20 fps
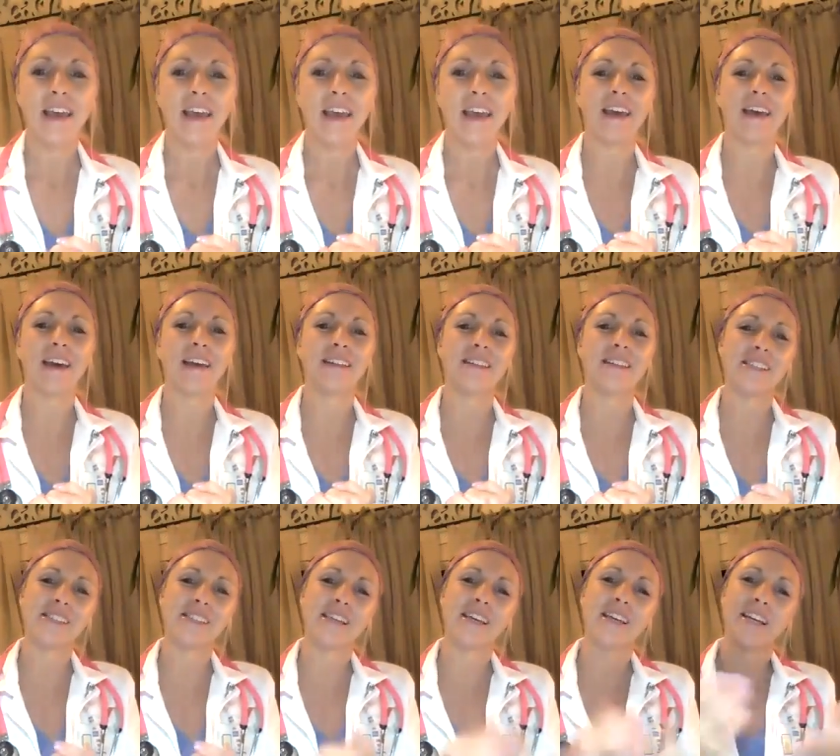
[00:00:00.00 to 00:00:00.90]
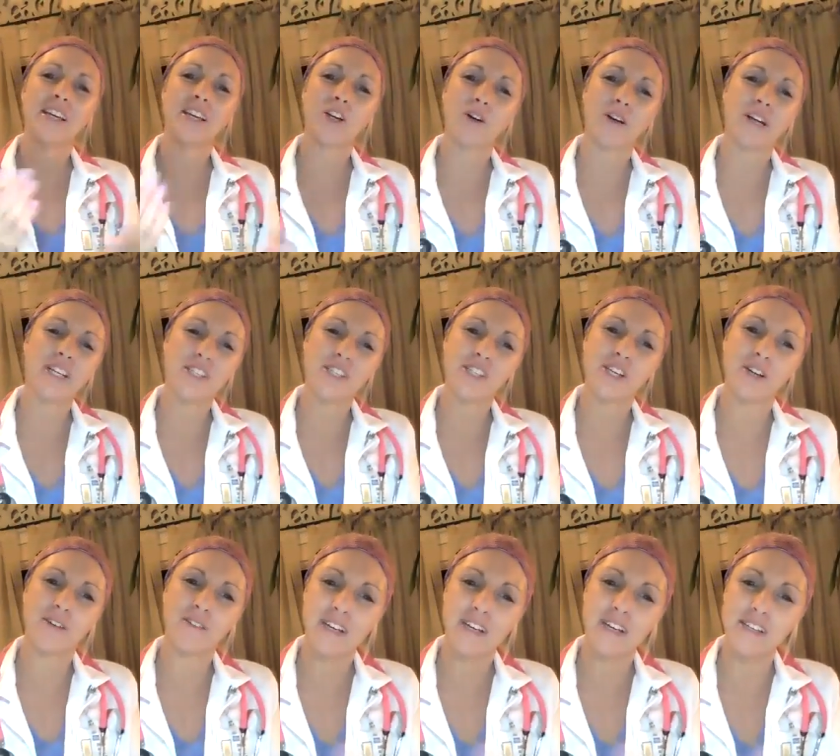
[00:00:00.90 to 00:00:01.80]
And this can increase
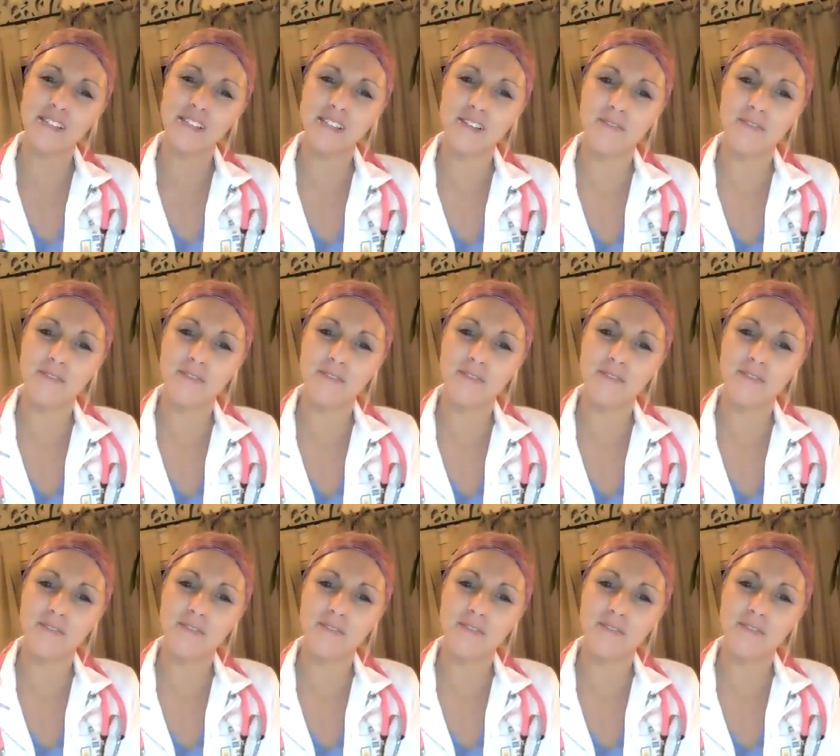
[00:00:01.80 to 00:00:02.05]
your risk